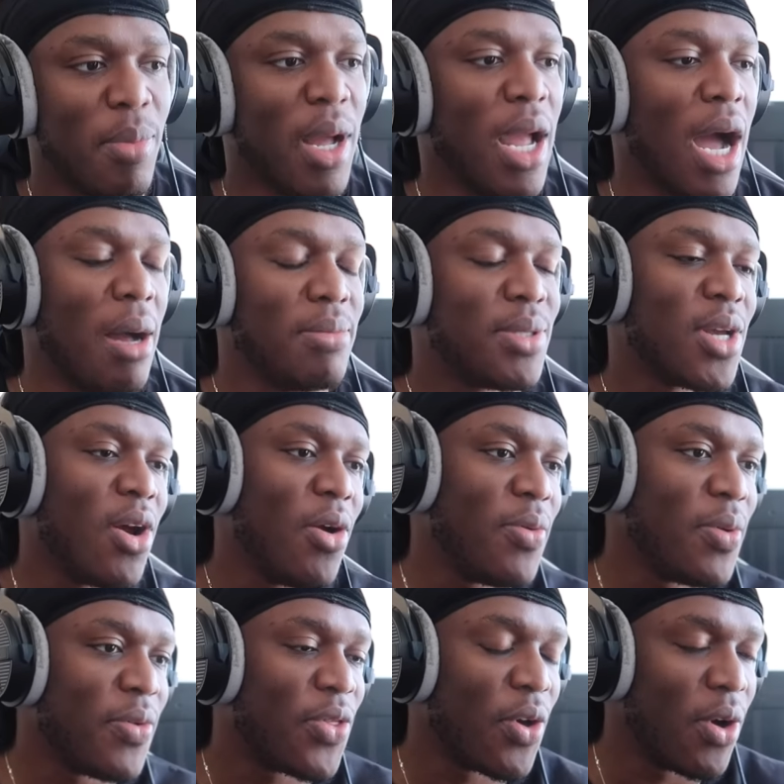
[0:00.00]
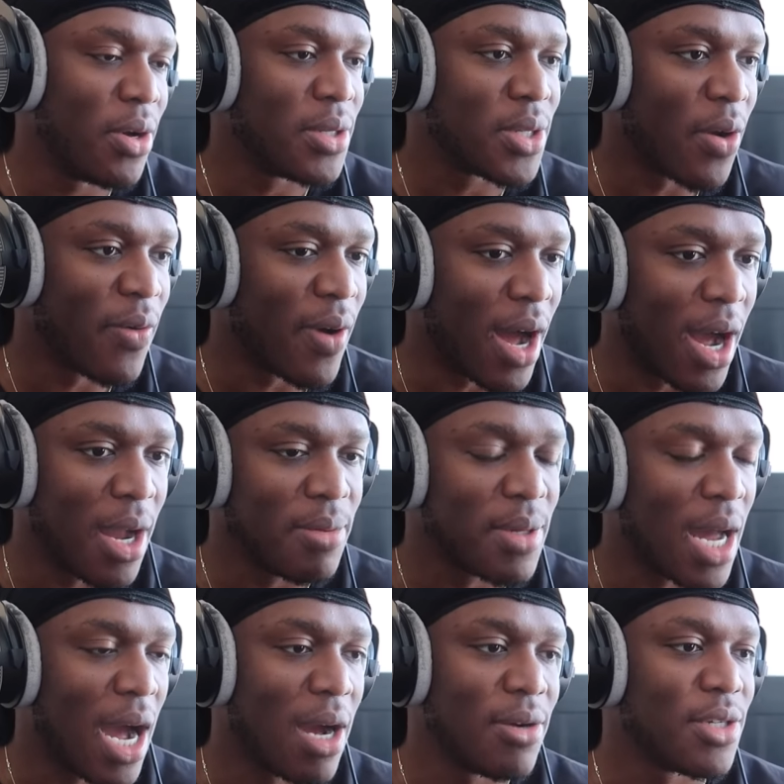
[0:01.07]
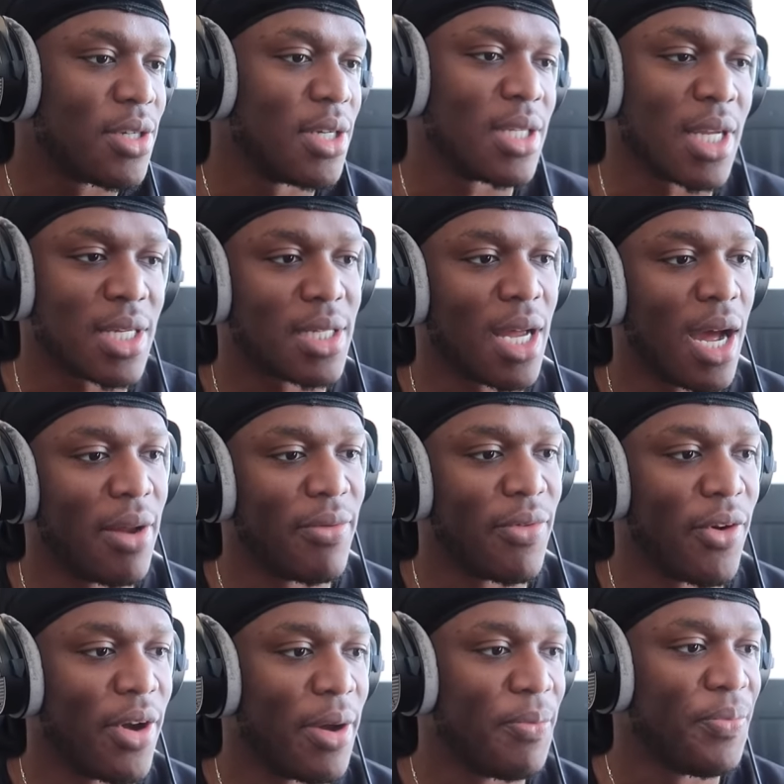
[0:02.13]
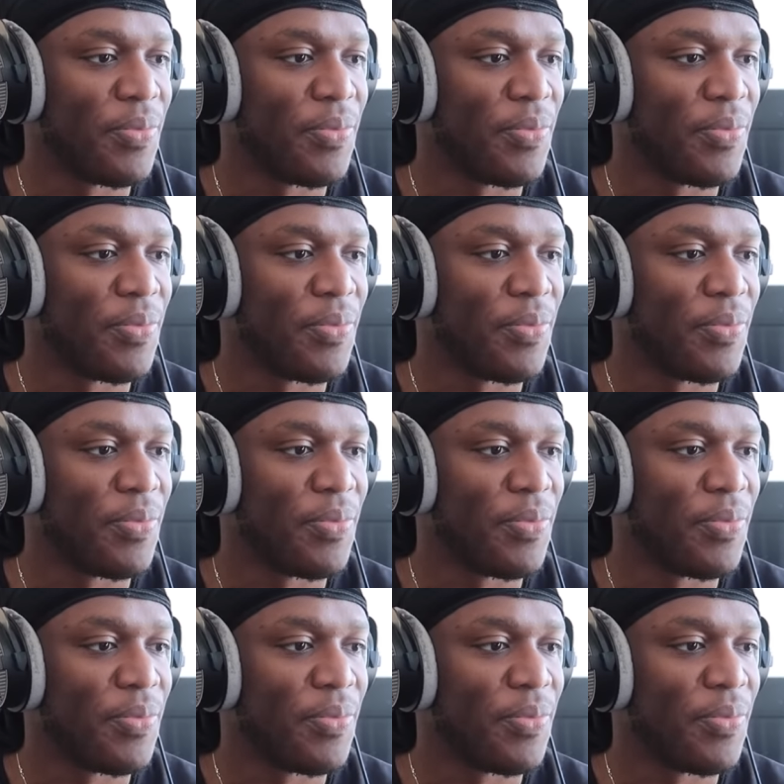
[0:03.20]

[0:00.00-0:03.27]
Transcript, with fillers: But yeah, I'm sorry we thought it was arrived. I was just excited for it.